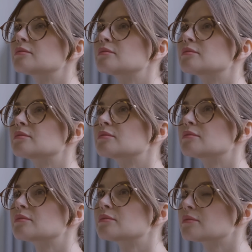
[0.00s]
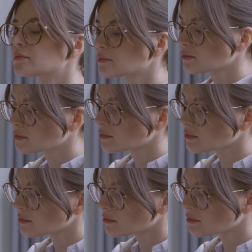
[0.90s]
to your
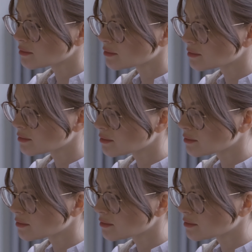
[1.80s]
household stuff